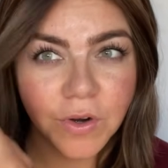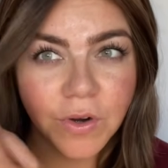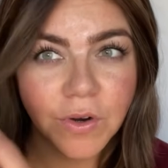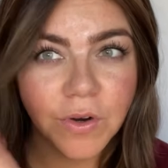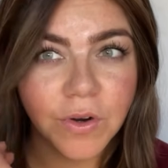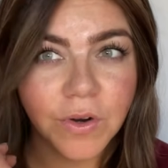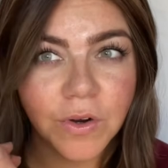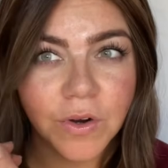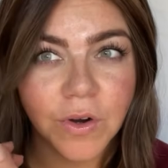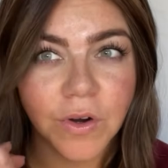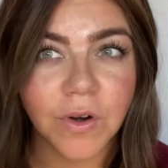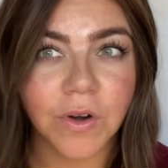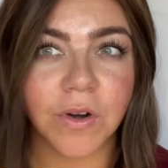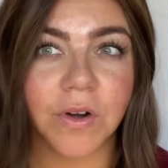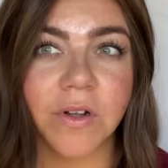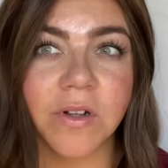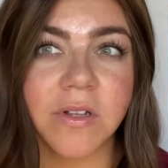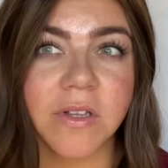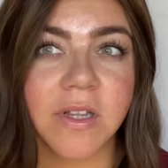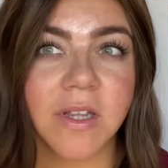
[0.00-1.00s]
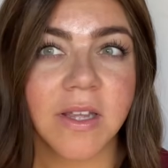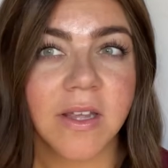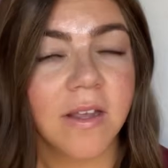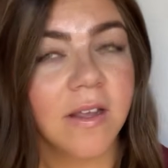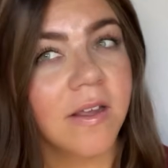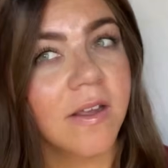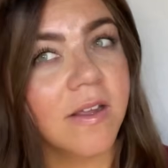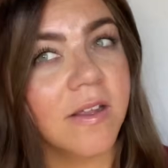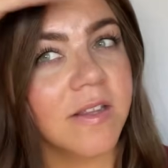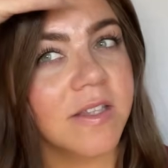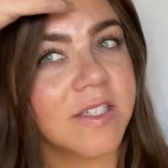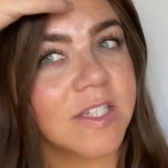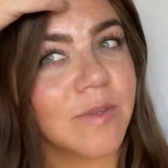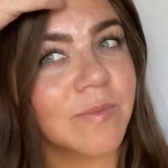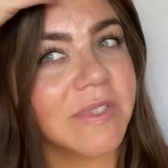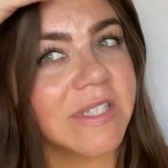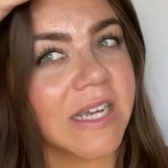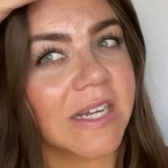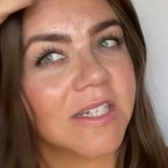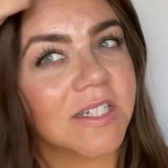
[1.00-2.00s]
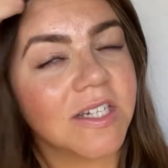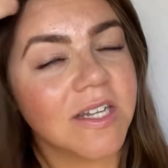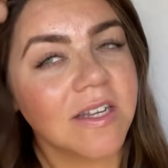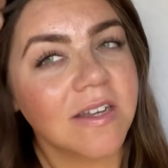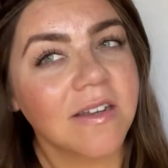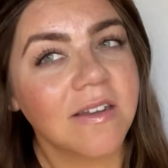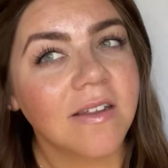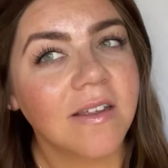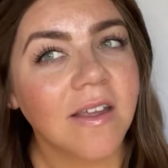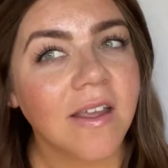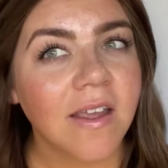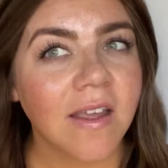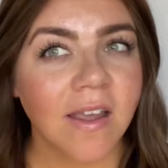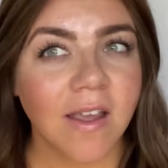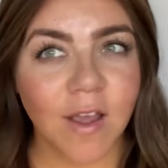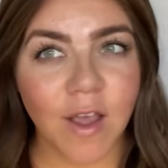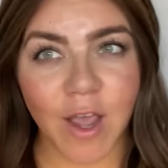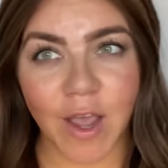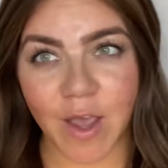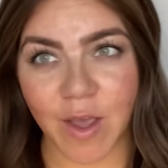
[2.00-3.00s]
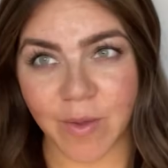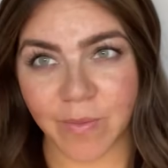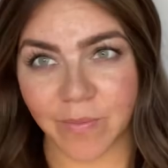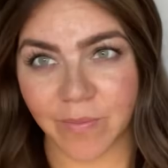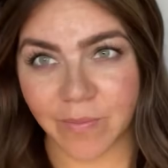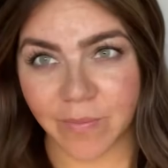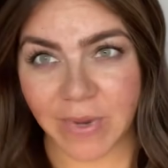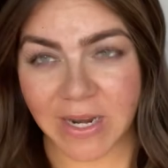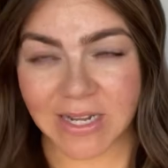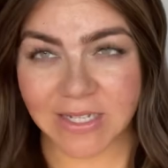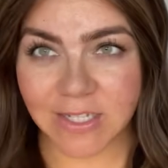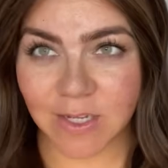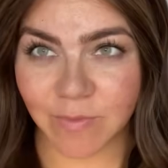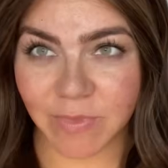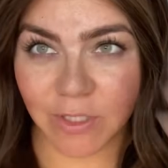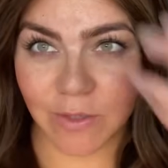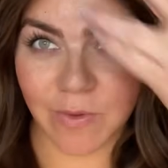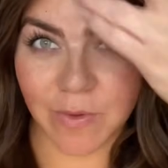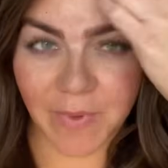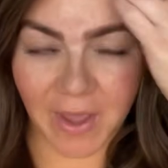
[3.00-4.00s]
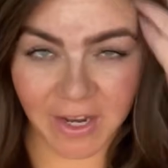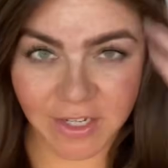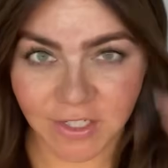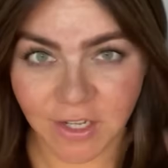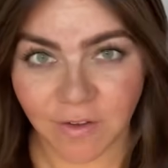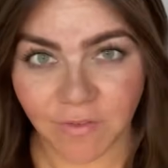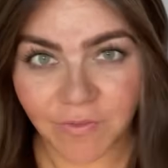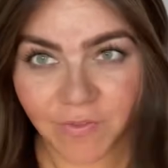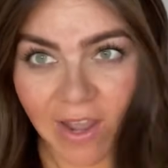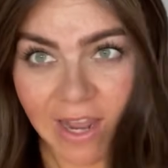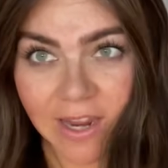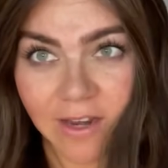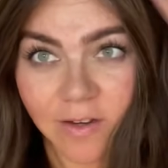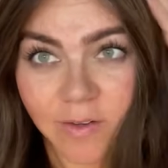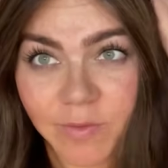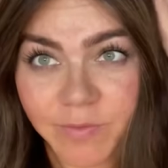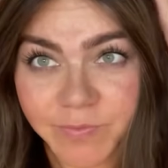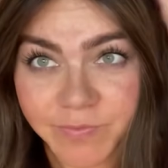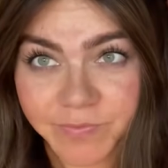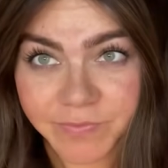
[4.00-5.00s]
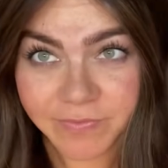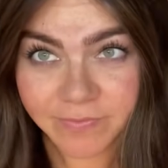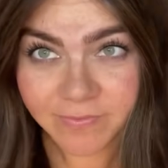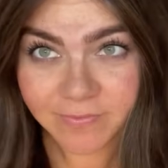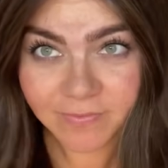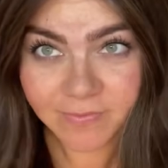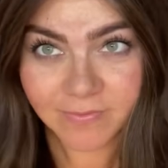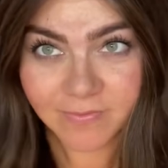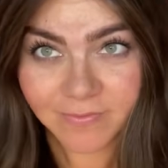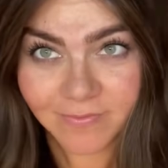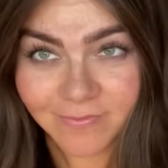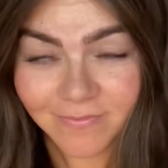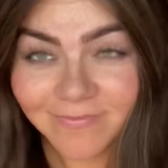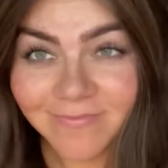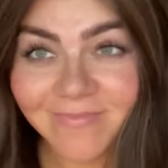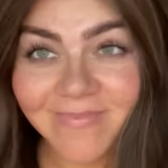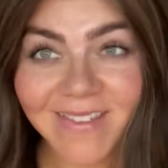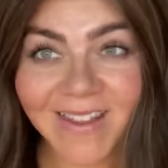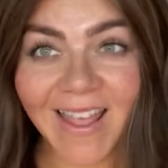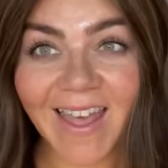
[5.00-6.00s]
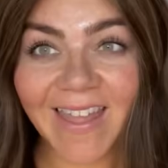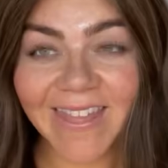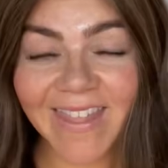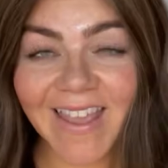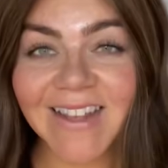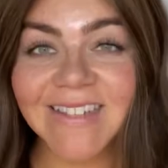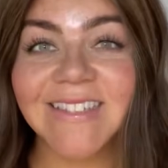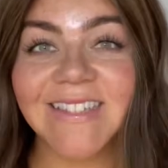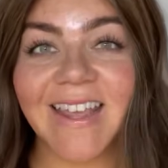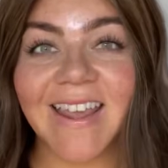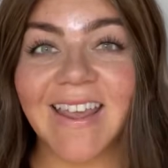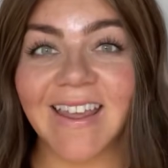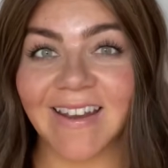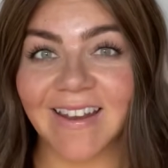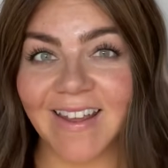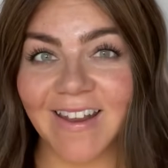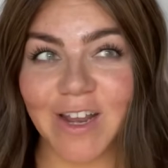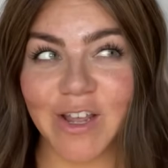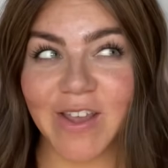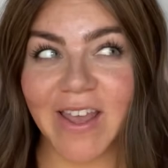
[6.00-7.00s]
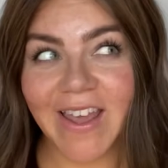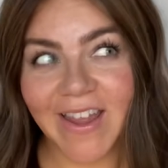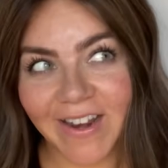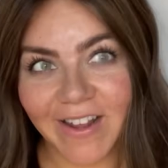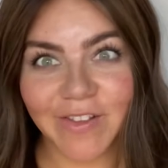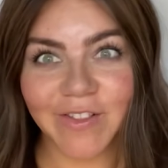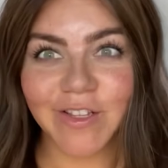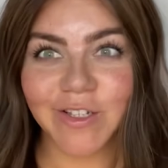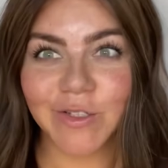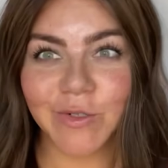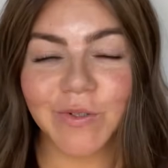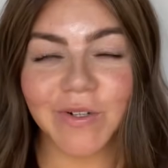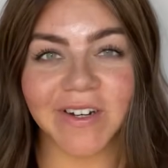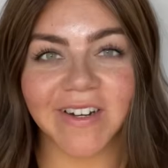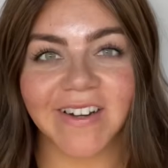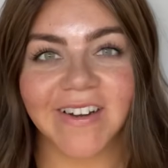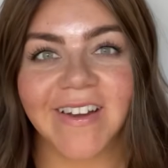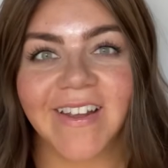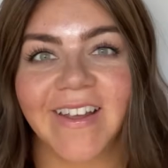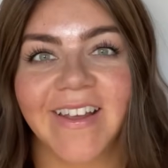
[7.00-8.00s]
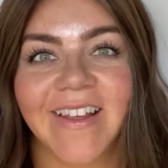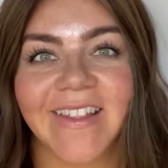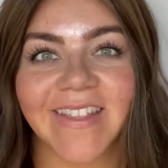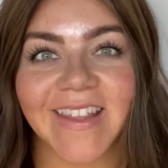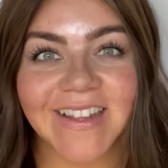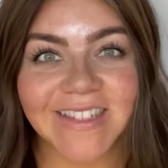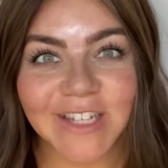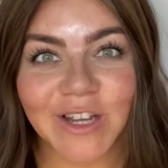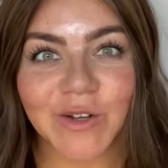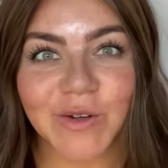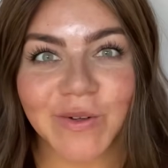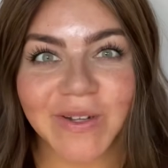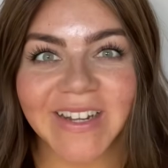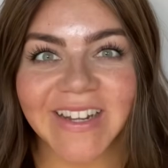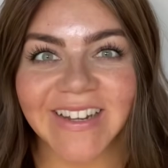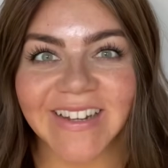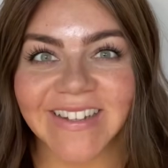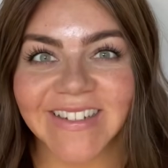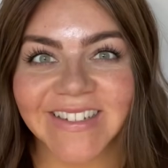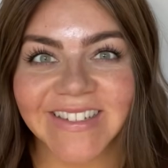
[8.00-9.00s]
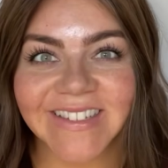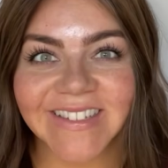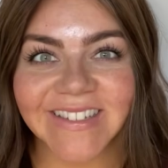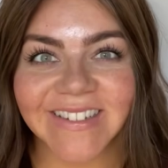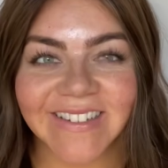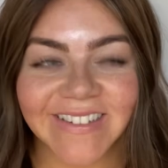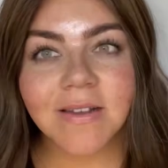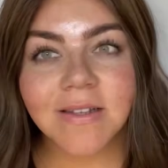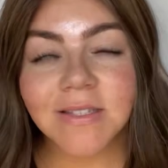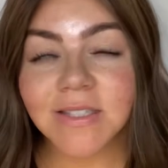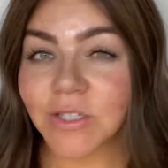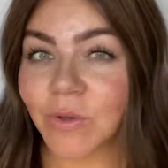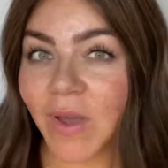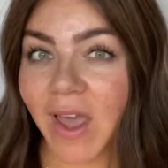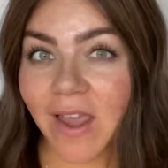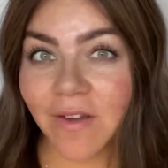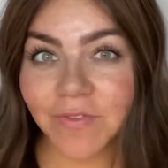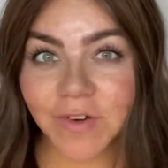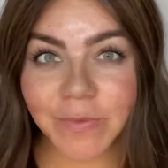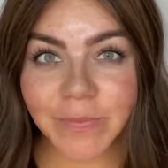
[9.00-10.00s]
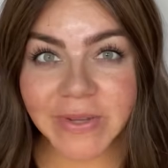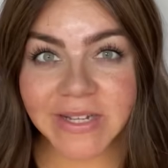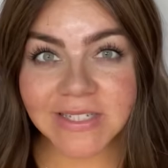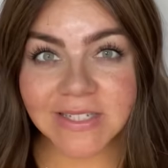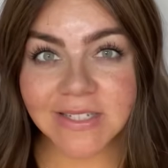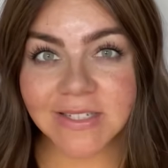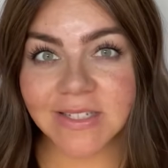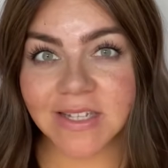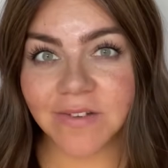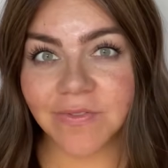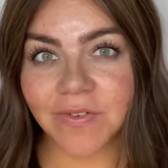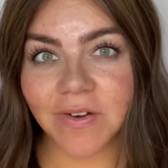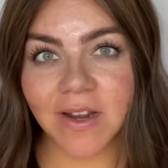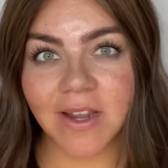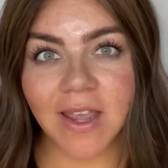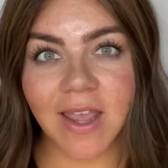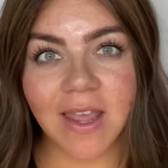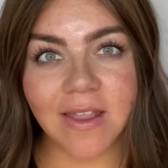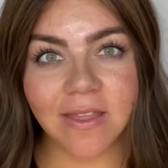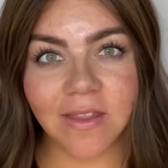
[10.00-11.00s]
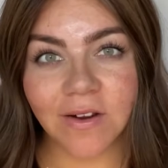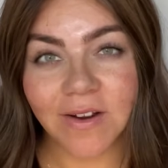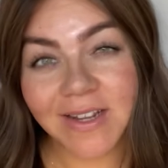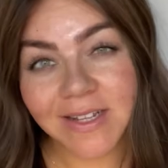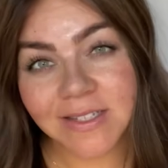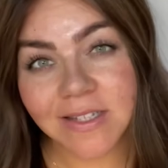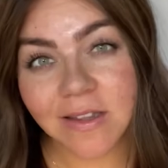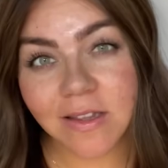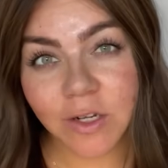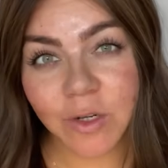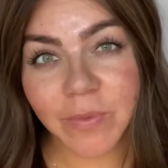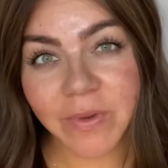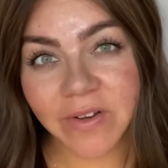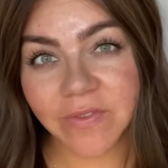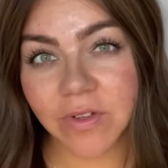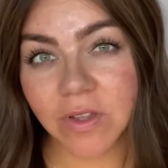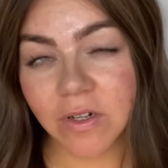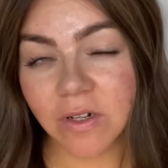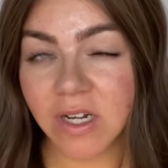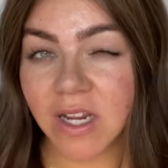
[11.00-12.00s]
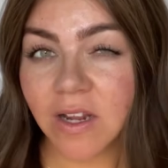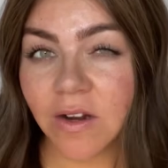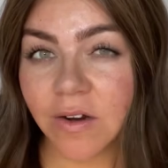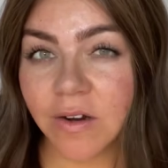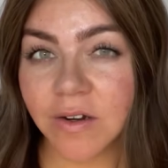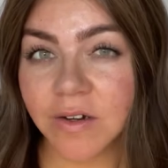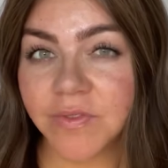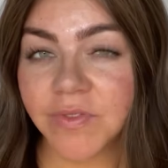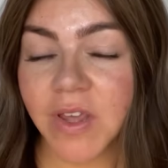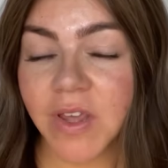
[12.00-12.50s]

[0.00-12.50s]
curl, in the same section. But it seems to be matching fine. And that's it. And I head out the door. That's how quick it is. So every piece is different and there is a little bit of a learning curve.